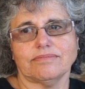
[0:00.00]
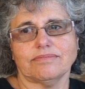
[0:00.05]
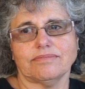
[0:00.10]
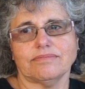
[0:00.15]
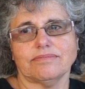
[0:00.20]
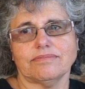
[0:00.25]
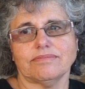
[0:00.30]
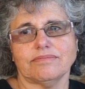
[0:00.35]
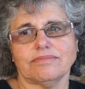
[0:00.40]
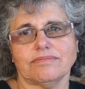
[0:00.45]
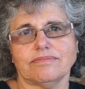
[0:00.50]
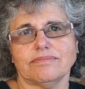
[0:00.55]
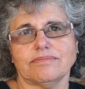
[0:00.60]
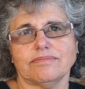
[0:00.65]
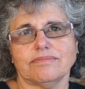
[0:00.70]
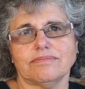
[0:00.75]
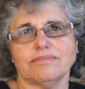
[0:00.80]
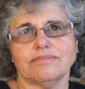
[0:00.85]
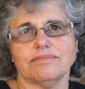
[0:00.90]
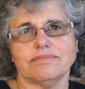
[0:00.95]

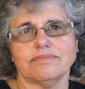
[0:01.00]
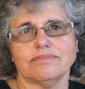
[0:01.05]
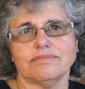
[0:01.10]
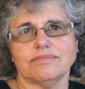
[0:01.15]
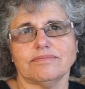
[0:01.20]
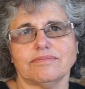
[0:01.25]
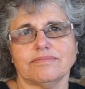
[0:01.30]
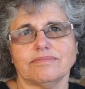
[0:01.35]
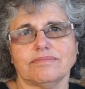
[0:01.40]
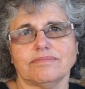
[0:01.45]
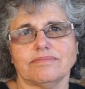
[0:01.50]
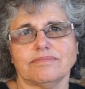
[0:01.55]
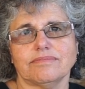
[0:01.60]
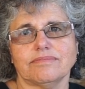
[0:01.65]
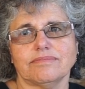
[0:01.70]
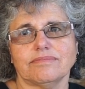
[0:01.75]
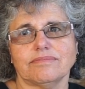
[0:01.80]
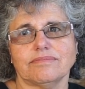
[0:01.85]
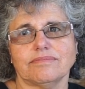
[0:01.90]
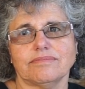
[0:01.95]

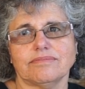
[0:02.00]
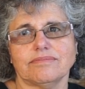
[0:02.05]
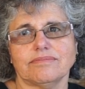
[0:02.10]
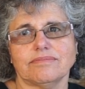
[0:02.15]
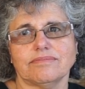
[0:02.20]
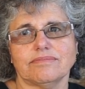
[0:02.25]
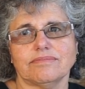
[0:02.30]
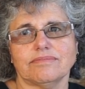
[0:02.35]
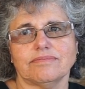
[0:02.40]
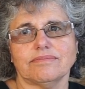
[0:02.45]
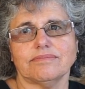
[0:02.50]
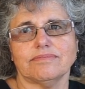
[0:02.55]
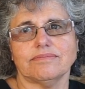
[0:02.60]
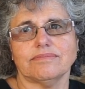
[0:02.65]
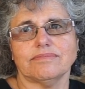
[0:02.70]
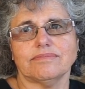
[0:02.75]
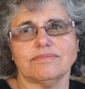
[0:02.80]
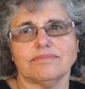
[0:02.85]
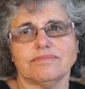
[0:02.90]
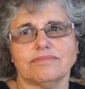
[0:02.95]

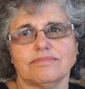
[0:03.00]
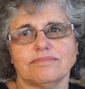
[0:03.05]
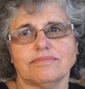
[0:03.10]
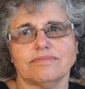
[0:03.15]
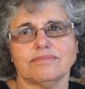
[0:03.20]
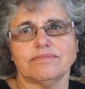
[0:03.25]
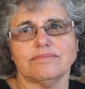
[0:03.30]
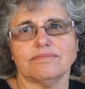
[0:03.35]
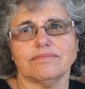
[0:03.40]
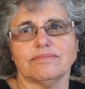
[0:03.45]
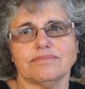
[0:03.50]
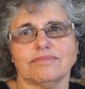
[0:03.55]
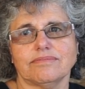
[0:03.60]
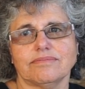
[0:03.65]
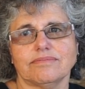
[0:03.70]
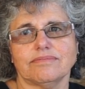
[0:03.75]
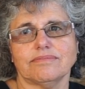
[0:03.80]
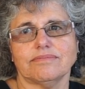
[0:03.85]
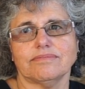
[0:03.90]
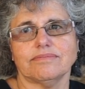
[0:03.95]

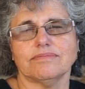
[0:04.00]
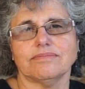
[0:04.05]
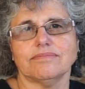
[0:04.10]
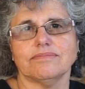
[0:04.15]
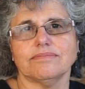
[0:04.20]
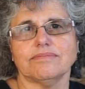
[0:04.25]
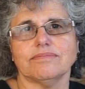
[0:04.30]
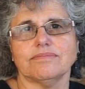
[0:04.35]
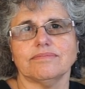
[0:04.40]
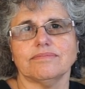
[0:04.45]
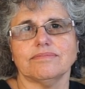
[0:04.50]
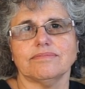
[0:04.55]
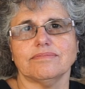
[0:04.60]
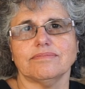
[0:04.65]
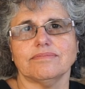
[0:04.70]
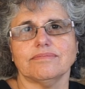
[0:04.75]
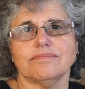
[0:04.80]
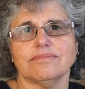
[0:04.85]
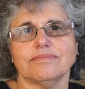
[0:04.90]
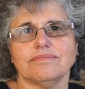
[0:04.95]

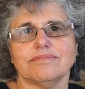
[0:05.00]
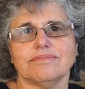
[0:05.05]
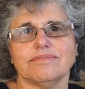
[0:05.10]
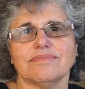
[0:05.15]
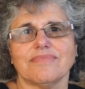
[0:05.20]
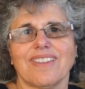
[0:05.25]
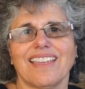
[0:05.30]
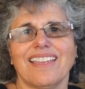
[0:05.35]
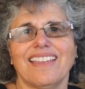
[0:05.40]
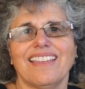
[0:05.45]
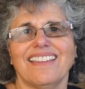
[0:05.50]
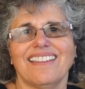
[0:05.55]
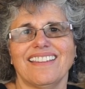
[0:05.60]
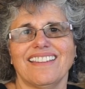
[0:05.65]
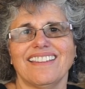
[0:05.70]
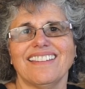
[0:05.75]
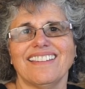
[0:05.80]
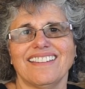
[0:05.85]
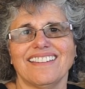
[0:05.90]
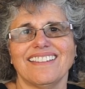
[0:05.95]

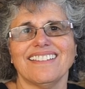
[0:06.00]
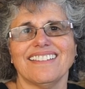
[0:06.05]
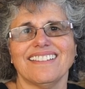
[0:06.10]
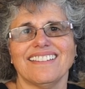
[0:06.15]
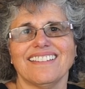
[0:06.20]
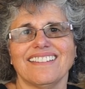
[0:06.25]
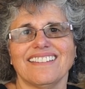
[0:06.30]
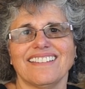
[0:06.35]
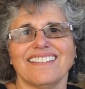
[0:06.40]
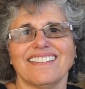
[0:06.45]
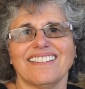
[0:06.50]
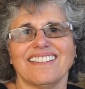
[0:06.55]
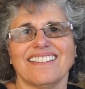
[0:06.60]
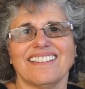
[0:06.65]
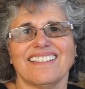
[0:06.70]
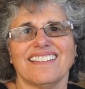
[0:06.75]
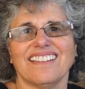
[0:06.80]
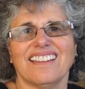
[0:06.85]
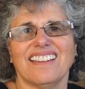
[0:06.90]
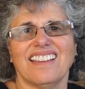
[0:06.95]

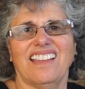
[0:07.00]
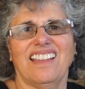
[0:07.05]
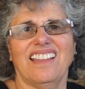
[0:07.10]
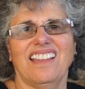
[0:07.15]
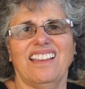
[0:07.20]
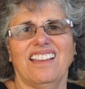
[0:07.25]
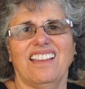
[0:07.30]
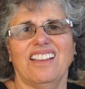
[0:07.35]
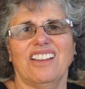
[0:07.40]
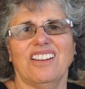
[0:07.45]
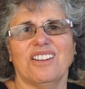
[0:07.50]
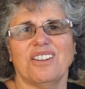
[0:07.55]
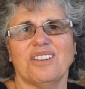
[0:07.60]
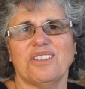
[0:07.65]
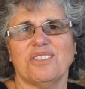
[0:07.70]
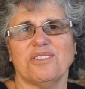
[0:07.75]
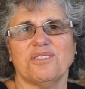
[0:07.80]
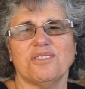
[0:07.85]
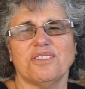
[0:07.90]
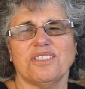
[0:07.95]
The person shown says nothing.